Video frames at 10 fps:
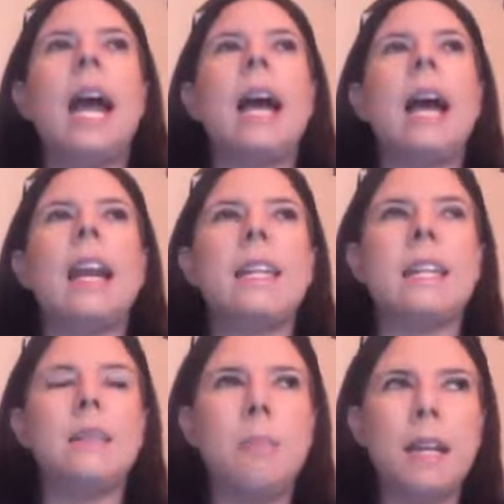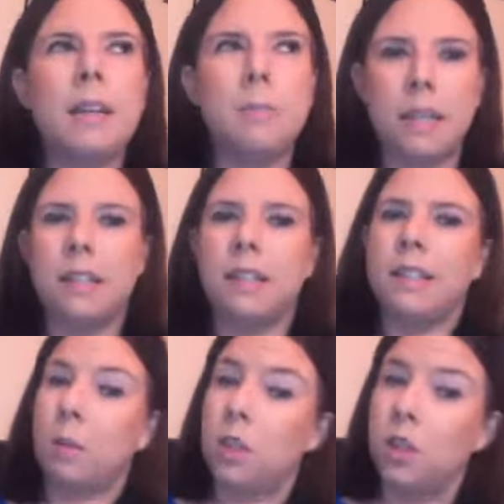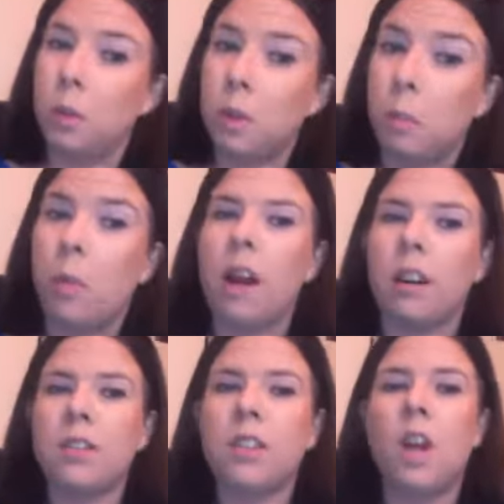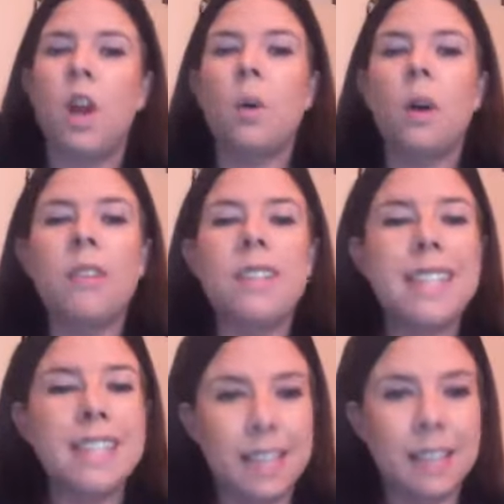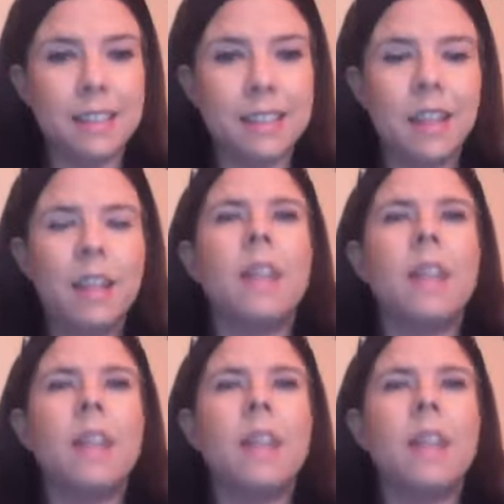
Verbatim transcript: uh, and I didn't build a business that was to do with product, whereas this is.